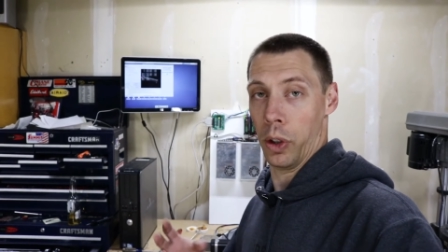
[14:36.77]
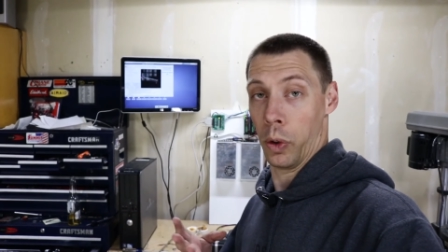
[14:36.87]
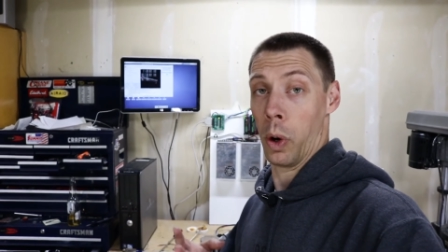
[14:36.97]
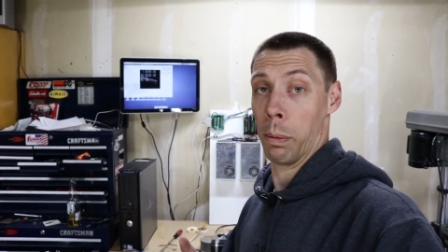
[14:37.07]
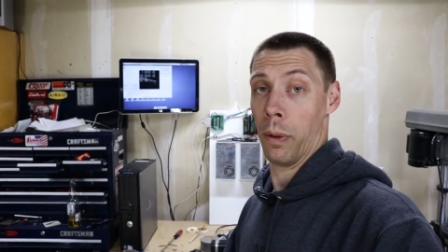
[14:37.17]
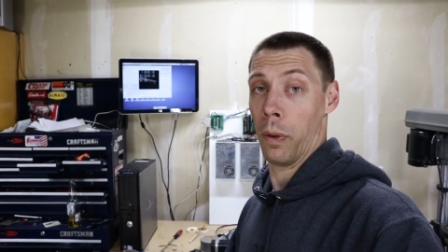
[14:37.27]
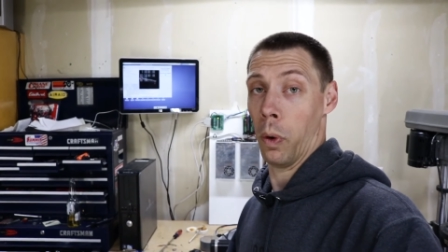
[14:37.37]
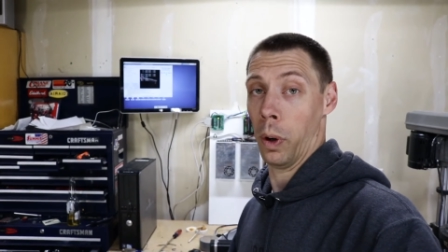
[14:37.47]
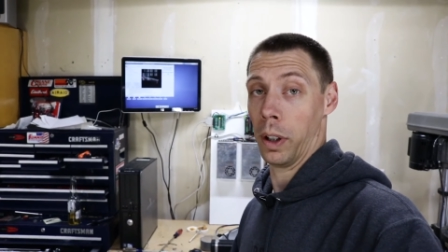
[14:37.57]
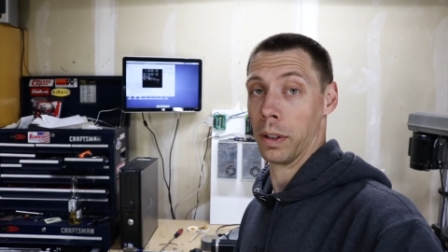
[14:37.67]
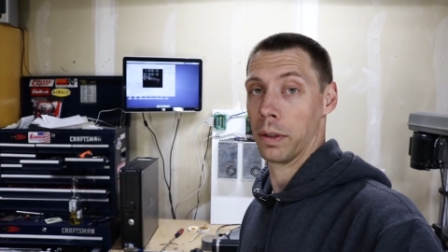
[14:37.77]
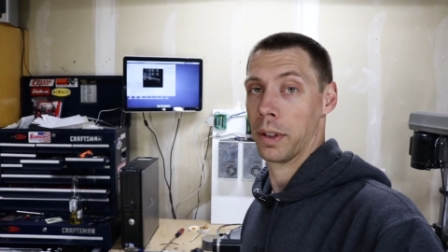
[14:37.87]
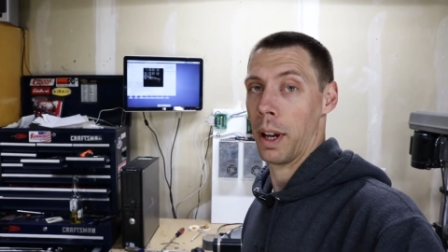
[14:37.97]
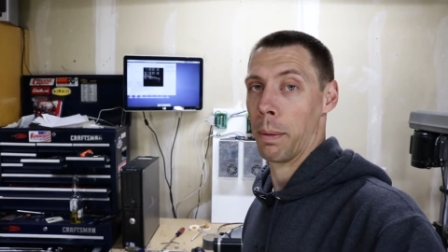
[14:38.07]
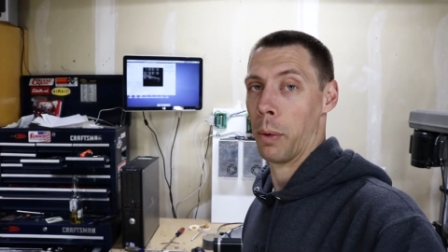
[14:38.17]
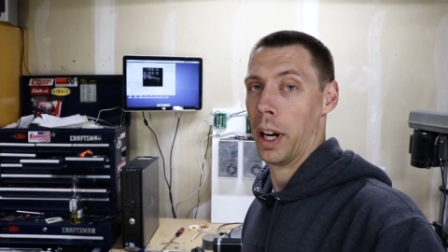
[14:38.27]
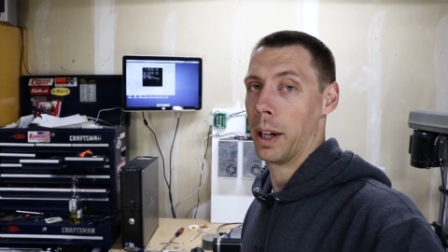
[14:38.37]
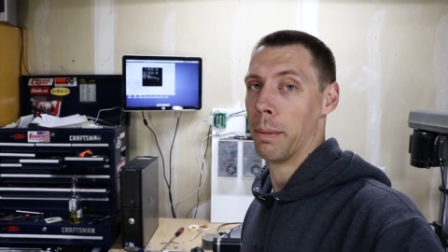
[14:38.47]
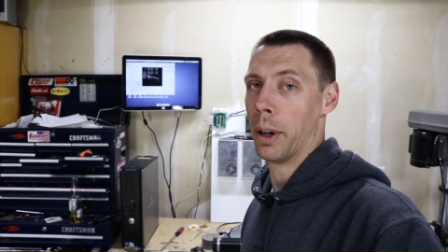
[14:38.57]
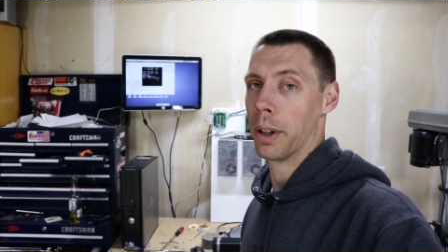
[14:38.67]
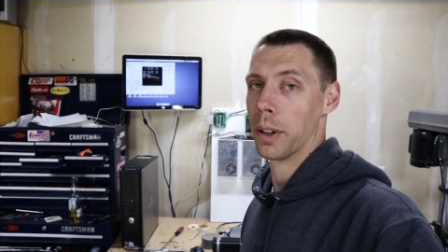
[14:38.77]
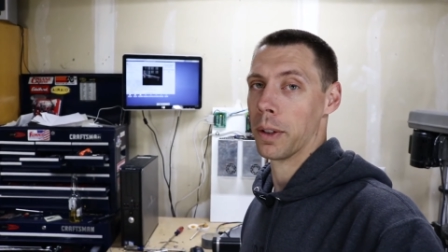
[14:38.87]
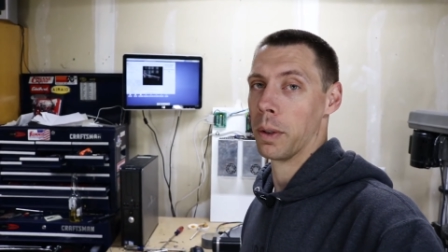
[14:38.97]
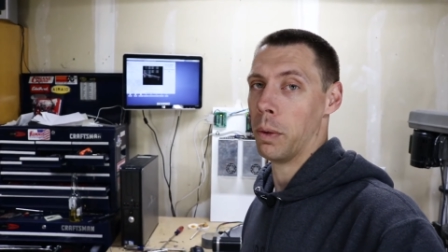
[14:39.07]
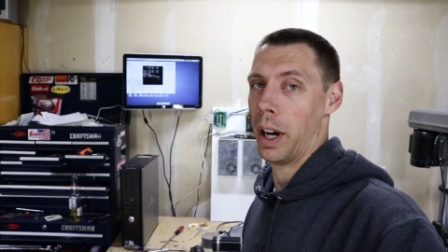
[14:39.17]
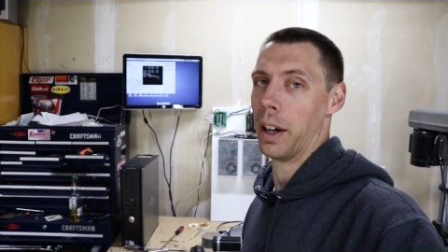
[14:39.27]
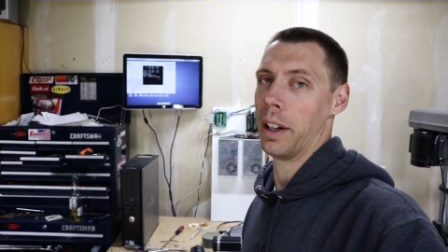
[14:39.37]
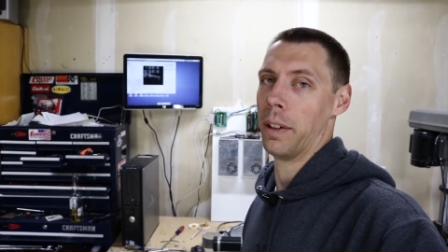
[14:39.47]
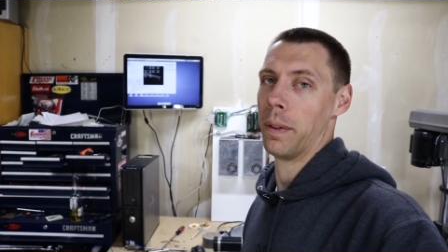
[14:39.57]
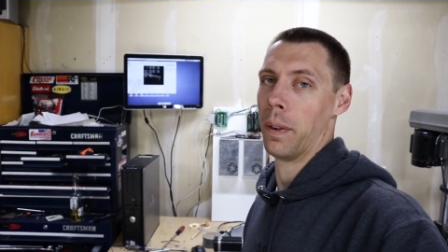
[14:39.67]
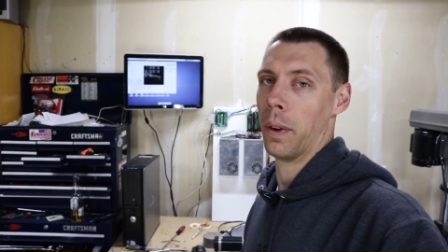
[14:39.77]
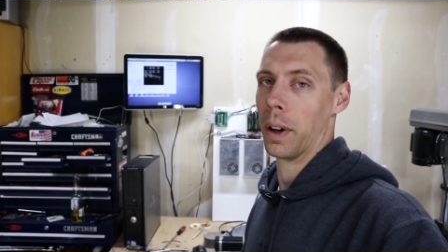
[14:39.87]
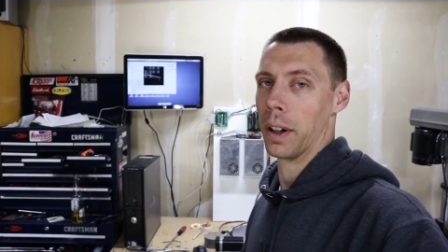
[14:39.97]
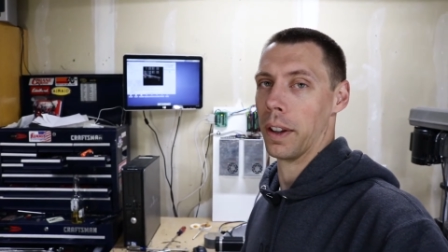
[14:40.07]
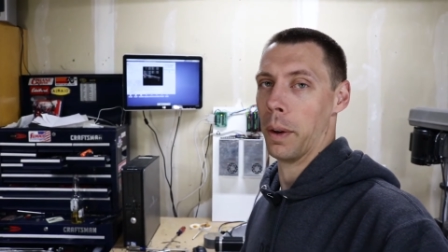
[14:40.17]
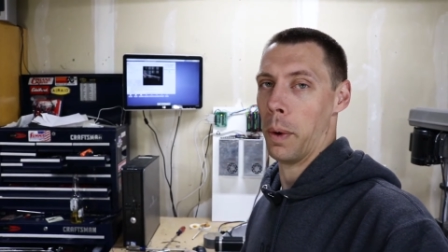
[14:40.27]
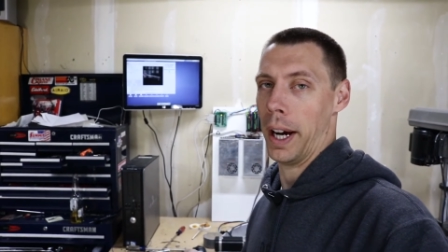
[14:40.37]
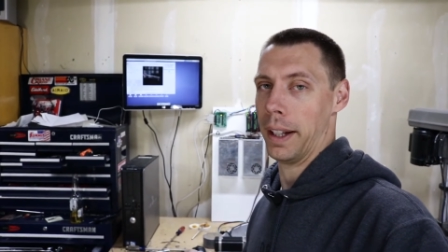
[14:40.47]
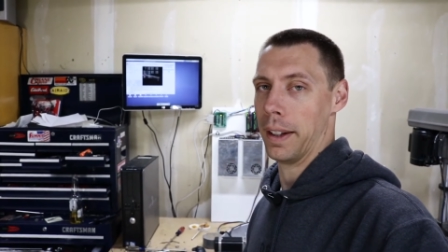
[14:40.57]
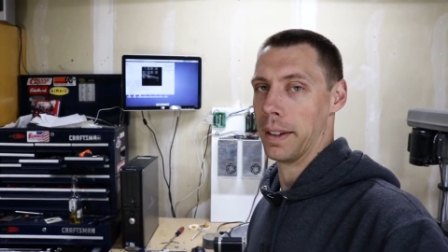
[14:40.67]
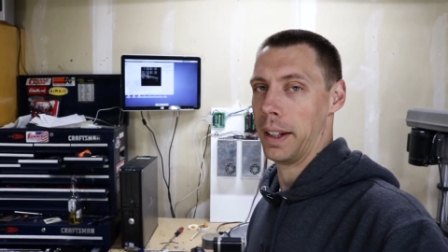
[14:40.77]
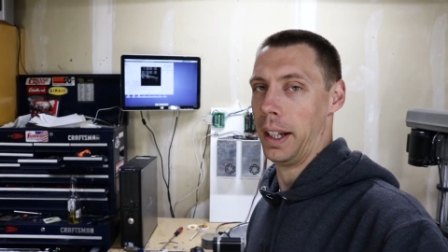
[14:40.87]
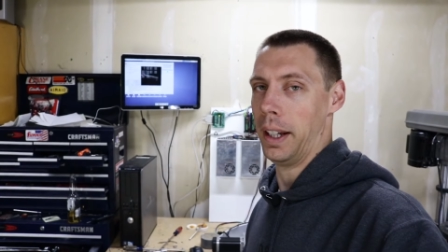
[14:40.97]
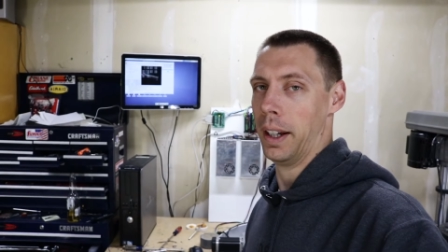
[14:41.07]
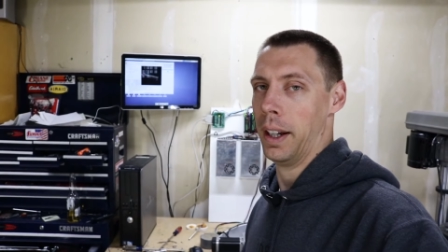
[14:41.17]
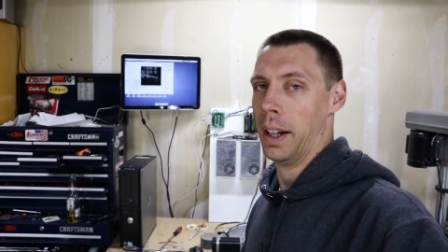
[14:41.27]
your normal four stepper wire motors wired in for the Y and the Z